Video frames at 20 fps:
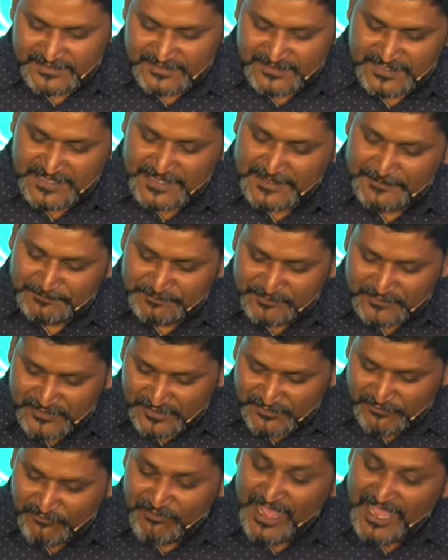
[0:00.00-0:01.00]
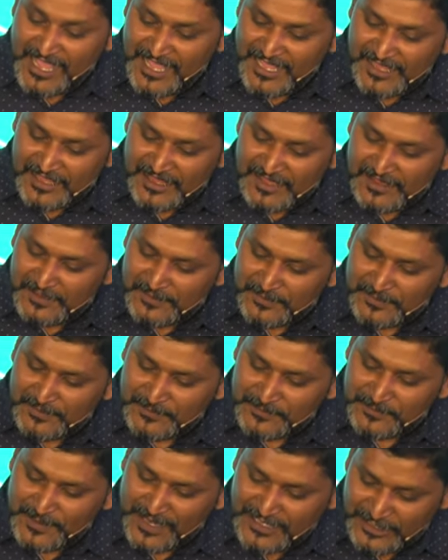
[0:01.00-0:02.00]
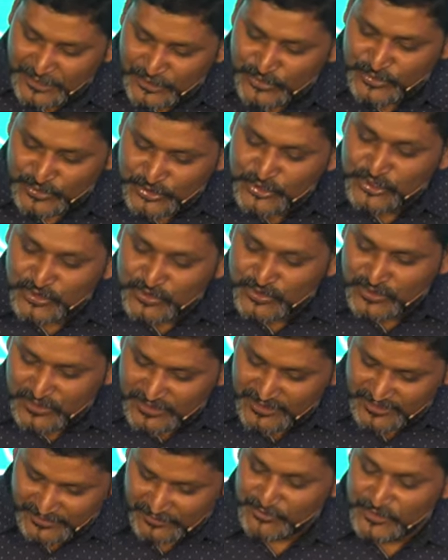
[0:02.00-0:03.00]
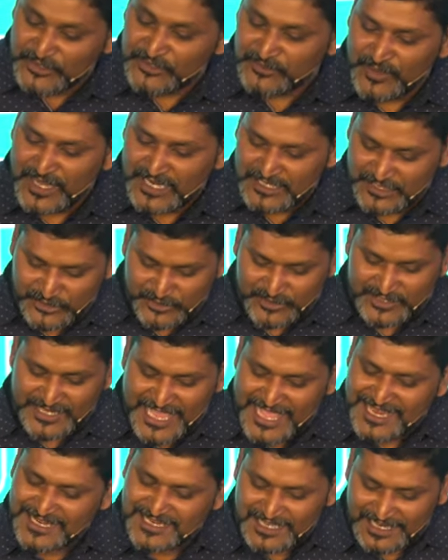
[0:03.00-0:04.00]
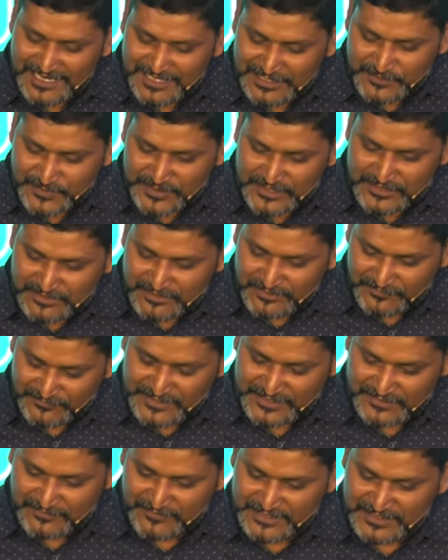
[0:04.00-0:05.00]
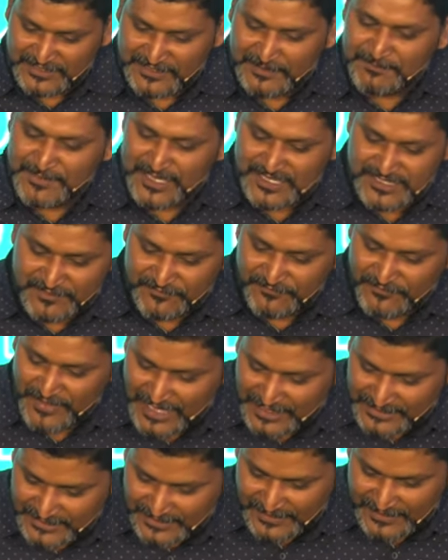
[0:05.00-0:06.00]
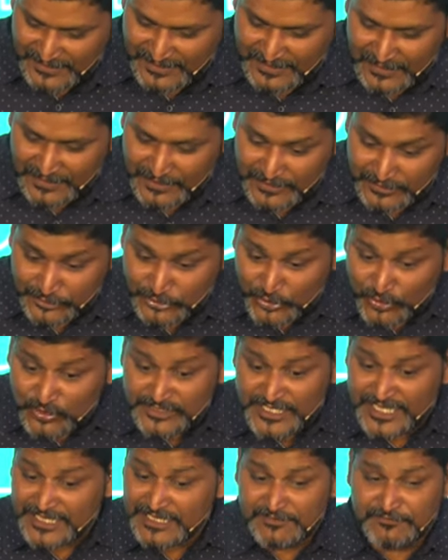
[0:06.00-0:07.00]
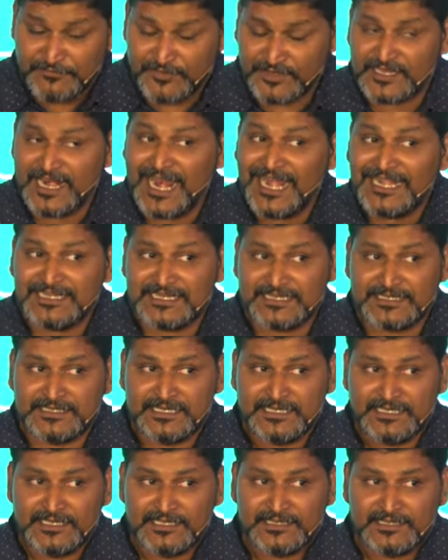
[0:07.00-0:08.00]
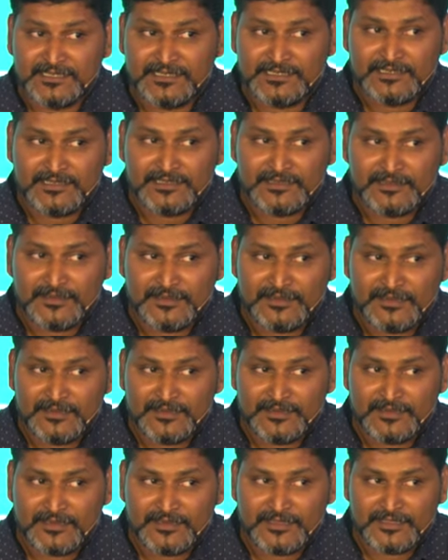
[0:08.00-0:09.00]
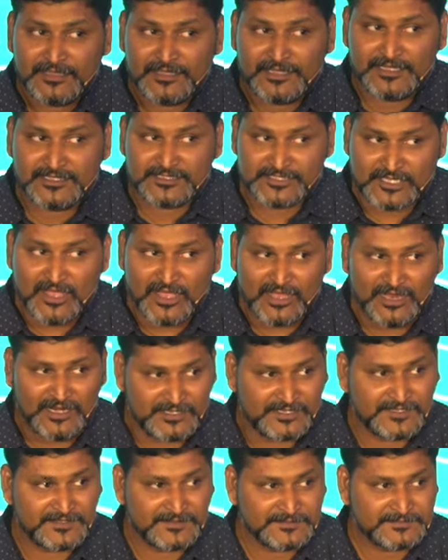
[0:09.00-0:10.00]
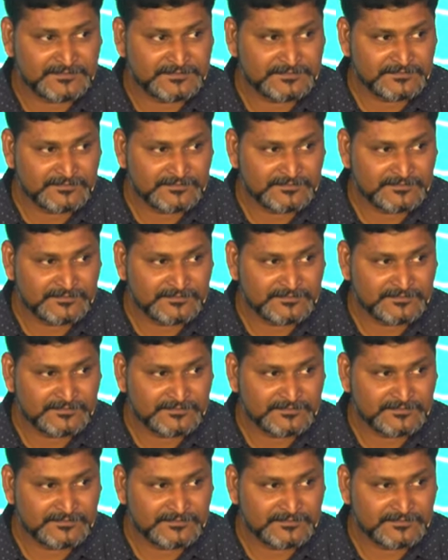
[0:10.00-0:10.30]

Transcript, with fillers: That uh, why while you do, while you can connect with, with, with Him as a father, don't take Him for granted. He is God.